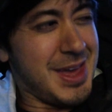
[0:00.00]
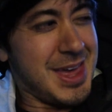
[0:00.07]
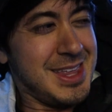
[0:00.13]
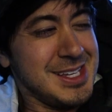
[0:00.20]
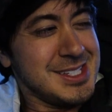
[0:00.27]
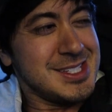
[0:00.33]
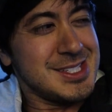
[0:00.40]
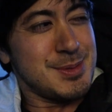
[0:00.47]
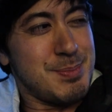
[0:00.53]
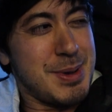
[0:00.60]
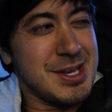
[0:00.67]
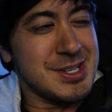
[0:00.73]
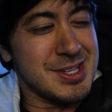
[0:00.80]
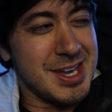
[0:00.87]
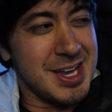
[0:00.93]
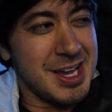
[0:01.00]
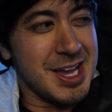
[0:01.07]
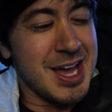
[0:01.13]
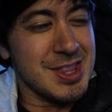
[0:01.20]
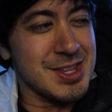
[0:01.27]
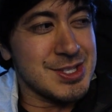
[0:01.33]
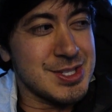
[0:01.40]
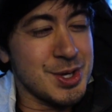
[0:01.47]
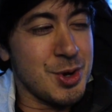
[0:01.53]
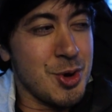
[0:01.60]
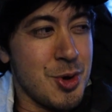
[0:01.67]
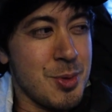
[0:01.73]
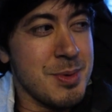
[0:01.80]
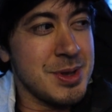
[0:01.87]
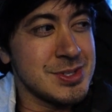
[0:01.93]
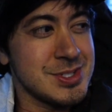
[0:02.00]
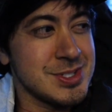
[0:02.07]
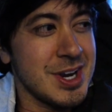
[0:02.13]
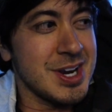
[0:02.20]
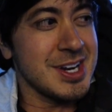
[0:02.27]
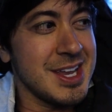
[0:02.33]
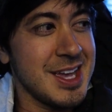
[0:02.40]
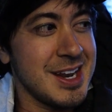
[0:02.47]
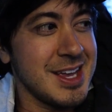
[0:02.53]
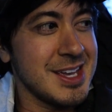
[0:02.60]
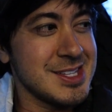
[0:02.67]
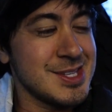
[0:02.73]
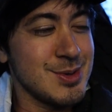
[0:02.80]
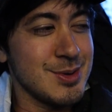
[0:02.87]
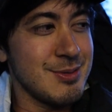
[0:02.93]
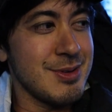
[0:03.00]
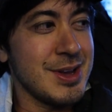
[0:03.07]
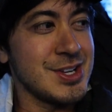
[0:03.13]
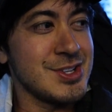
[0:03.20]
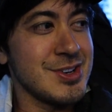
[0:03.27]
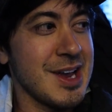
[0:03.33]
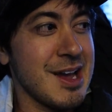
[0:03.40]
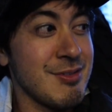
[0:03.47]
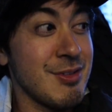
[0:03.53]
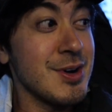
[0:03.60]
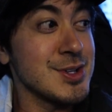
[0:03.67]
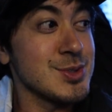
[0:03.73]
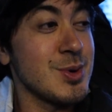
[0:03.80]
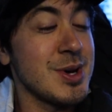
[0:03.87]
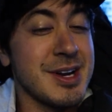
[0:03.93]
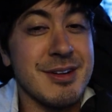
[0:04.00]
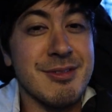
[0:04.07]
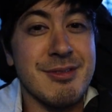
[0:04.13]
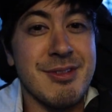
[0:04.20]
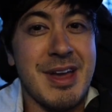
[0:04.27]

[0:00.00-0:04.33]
I think since basically I got the Tacoma and started getting into adventuring, I've always wanted a